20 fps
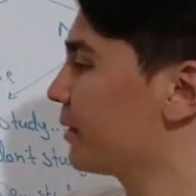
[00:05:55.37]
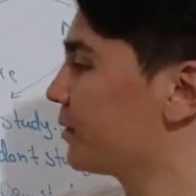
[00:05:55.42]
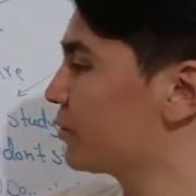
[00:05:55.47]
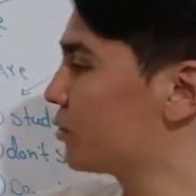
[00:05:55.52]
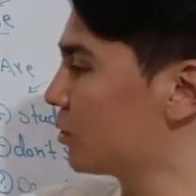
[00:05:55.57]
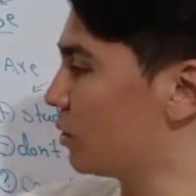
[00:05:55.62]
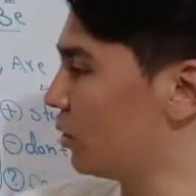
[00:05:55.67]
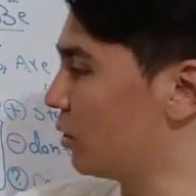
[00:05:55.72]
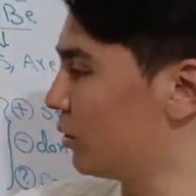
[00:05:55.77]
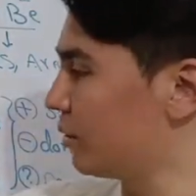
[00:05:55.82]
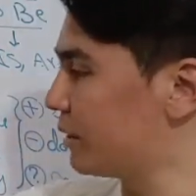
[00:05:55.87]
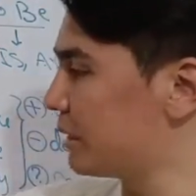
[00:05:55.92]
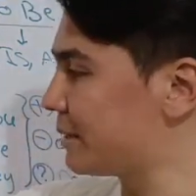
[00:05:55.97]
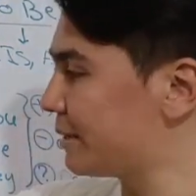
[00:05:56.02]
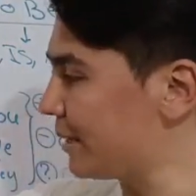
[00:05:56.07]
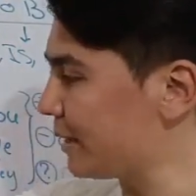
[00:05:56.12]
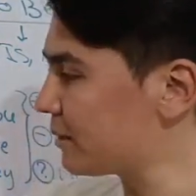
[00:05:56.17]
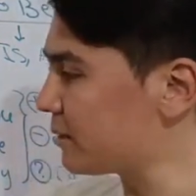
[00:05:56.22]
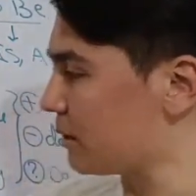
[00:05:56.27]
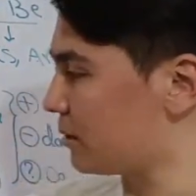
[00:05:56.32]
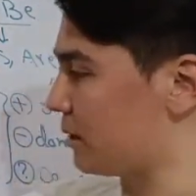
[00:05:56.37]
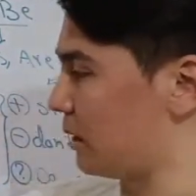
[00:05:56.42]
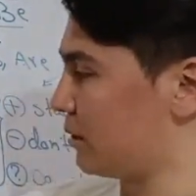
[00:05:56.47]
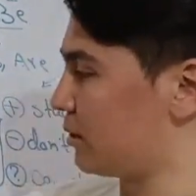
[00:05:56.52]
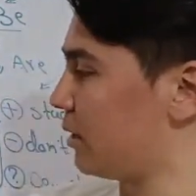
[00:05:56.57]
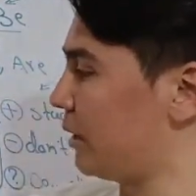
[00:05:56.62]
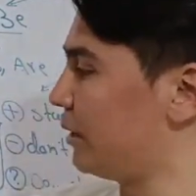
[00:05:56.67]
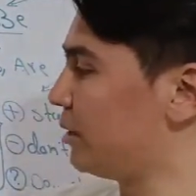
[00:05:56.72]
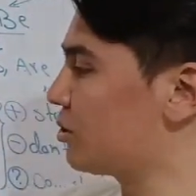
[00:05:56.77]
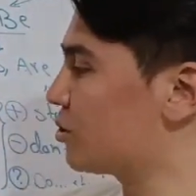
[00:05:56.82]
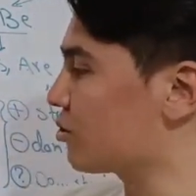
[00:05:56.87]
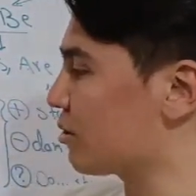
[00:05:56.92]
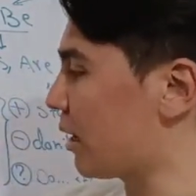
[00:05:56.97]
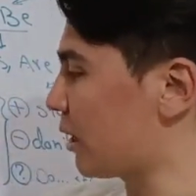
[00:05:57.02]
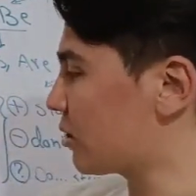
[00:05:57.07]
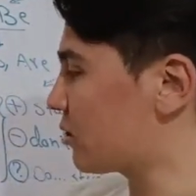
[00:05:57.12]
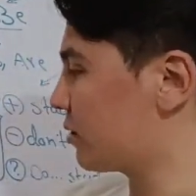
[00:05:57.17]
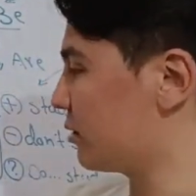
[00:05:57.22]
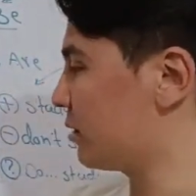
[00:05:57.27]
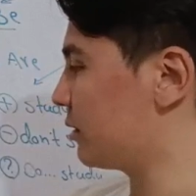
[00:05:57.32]
So the sixth usage,
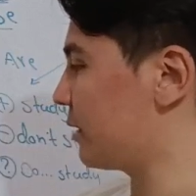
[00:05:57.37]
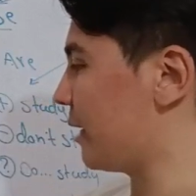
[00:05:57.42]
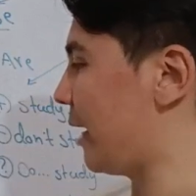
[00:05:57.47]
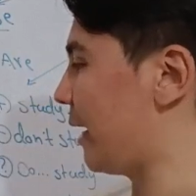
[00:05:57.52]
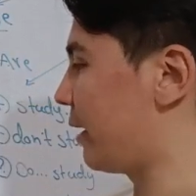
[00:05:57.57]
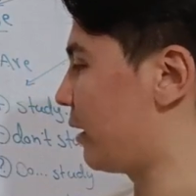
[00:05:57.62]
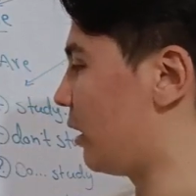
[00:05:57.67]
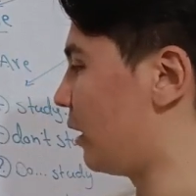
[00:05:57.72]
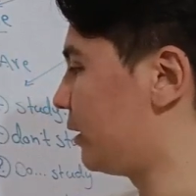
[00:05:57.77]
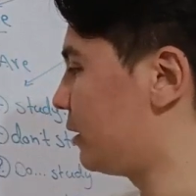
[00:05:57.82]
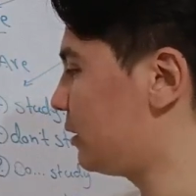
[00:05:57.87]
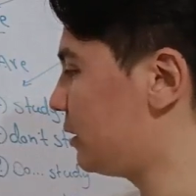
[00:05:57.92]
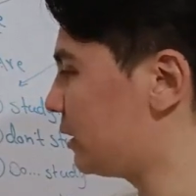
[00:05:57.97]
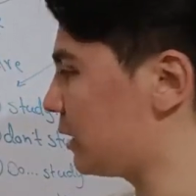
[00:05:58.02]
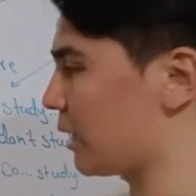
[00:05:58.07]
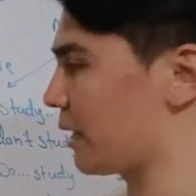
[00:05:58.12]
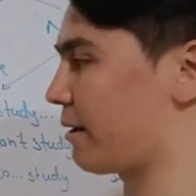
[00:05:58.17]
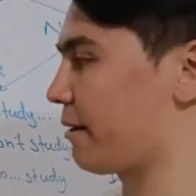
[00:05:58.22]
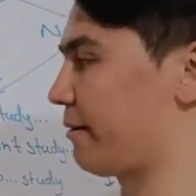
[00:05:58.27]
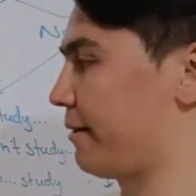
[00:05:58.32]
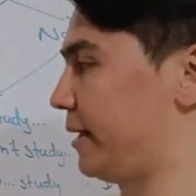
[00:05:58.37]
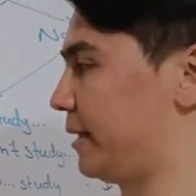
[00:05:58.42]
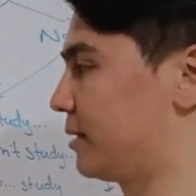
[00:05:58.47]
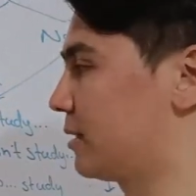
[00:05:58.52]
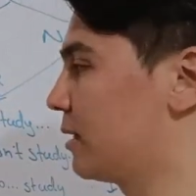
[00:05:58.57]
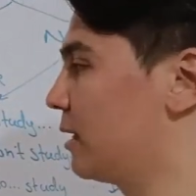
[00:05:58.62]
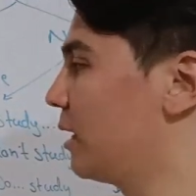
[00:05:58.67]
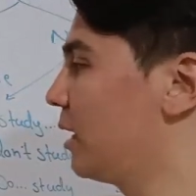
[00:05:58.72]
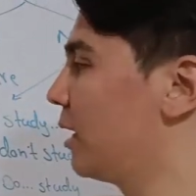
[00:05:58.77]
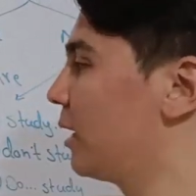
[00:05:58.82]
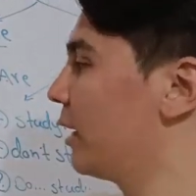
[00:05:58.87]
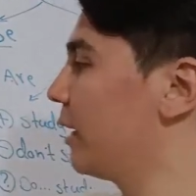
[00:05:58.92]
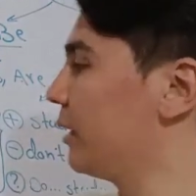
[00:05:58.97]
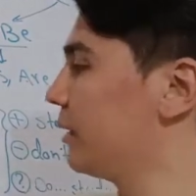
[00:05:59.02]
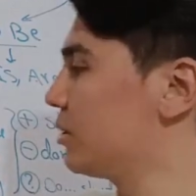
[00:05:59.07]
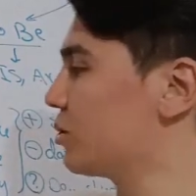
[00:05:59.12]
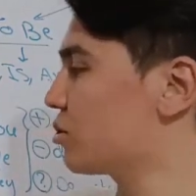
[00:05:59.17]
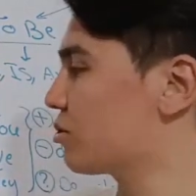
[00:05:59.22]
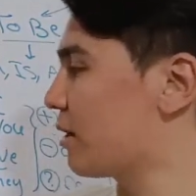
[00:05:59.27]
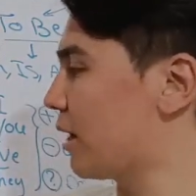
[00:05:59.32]
instructions and itineraries.
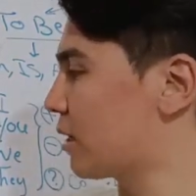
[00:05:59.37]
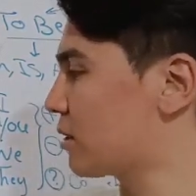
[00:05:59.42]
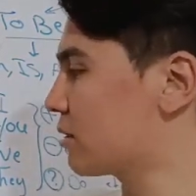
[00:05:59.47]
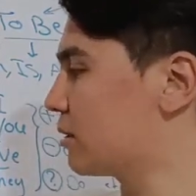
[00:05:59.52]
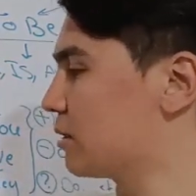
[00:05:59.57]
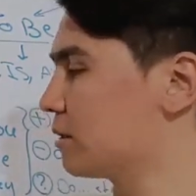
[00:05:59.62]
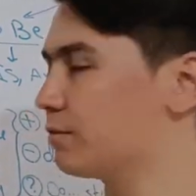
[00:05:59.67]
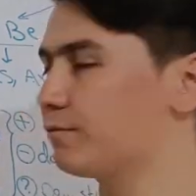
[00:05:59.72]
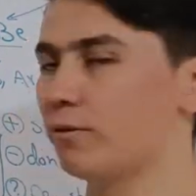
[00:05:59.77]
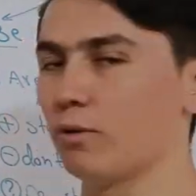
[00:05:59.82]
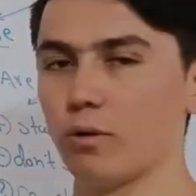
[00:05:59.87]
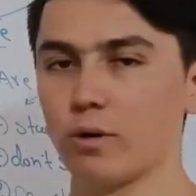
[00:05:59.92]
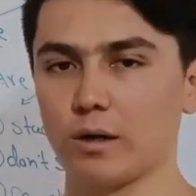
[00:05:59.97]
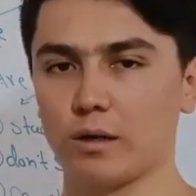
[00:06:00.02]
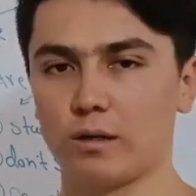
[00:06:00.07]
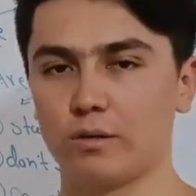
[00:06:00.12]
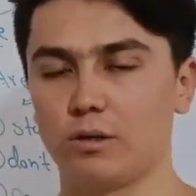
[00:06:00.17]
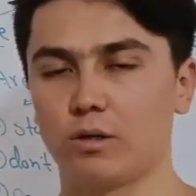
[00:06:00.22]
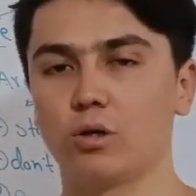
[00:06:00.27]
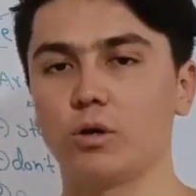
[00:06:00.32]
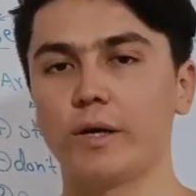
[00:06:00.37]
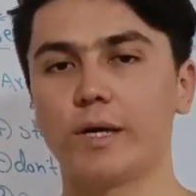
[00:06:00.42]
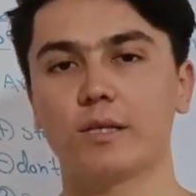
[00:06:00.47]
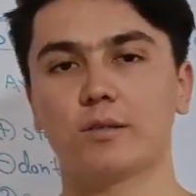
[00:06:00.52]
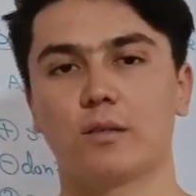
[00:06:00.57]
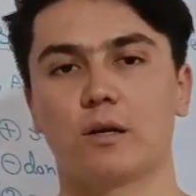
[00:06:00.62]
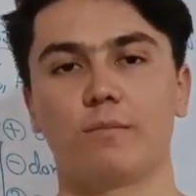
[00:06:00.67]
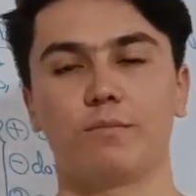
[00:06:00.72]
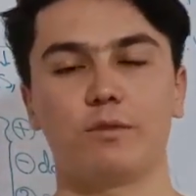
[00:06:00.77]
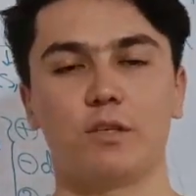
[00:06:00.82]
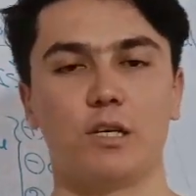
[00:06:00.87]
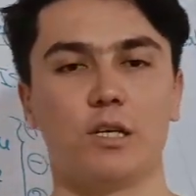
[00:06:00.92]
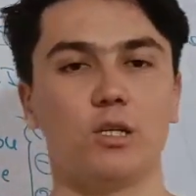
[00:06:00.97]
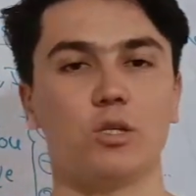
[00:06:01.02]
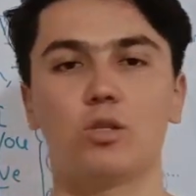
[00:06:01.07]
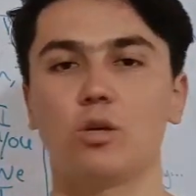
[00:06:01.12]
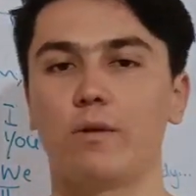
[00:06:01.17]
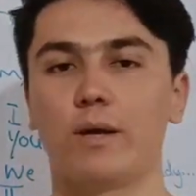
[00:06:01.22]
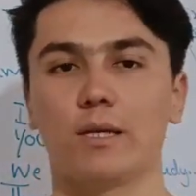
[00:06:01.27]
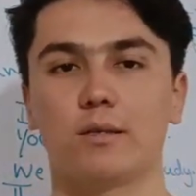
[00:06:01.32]
Instructions for cooking
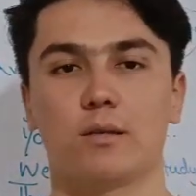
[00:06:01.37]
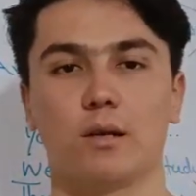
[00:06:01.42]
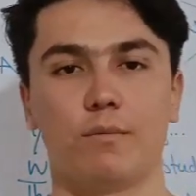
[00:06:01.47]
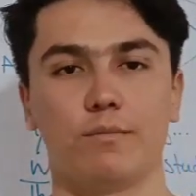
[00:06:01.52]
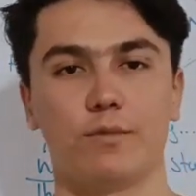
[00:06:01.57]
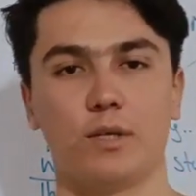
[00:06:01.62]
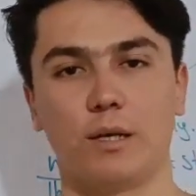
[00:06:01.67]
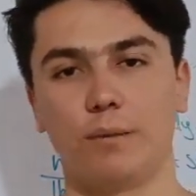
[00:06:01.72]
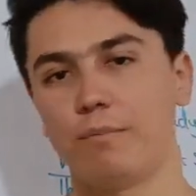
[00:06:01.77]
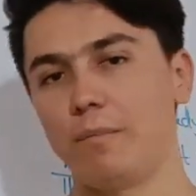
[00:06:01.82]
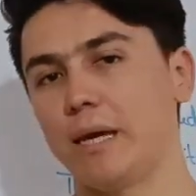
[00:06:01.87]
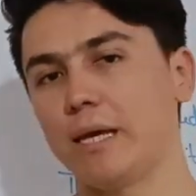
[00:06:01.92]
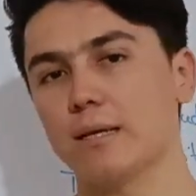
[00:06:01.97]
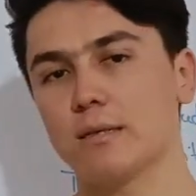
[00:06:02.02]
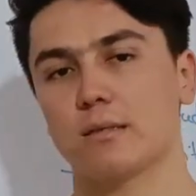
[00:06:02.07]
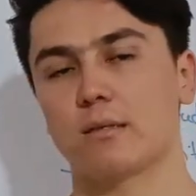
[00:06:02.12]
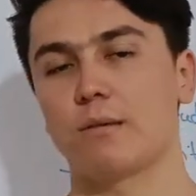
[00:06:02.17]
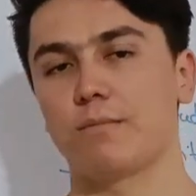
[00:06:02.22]
something, doing something, making